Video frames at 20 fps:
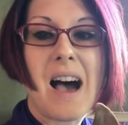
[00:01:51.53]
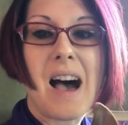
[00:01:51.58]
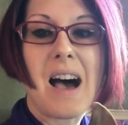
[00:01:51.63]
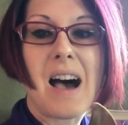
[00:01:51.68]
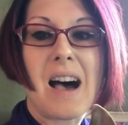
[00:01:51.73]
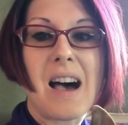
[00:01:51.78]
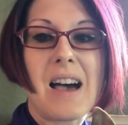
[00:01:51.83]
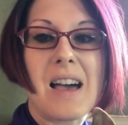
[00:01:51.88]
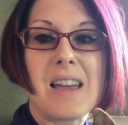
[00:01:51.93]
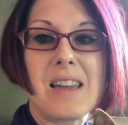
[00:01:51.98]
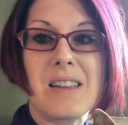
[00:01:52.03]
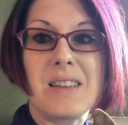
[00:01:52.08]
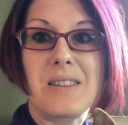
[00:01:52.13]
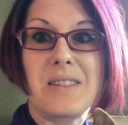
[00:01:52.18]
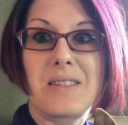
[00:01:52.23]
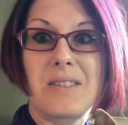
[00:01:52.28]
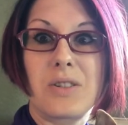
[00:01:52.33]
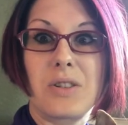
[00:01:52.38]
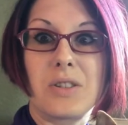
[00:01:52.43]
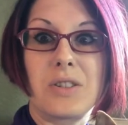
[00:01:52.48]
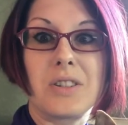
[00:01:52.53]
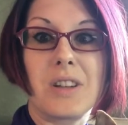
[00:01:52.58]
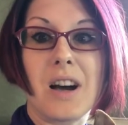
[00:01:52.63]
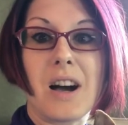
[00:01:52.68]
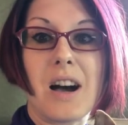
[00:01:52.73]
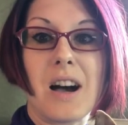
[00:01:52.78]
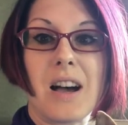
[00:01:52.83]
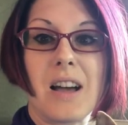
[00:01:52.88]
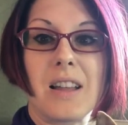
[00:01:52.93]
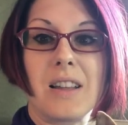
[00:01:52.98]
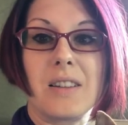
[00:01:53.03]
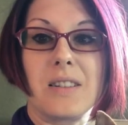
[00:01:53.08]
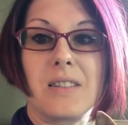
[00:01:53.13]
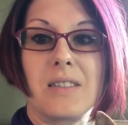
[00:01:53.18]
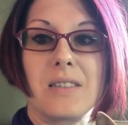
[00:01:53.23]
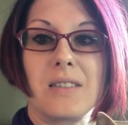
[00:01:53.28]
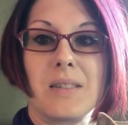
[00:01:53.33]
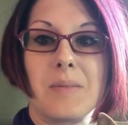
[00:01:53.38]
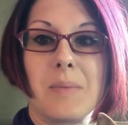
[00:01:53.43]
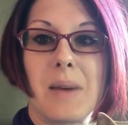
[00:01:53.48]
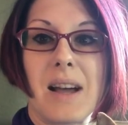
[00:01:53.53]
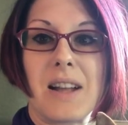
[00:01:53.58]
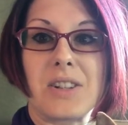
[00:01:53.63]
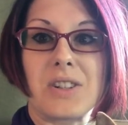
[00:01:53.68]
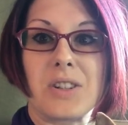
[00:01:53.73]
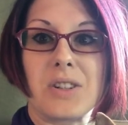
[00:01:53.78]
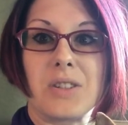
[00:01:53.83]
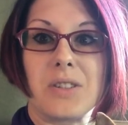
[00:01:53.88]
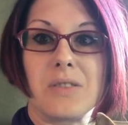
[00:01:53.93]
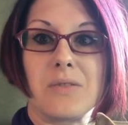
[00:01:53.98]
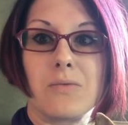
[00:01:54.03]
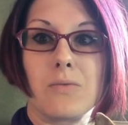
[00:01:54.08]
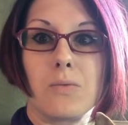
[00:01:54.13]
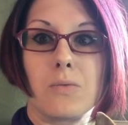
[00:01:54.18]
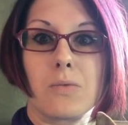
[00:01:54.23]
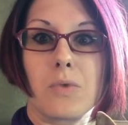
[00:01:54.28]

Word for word: I could not imagine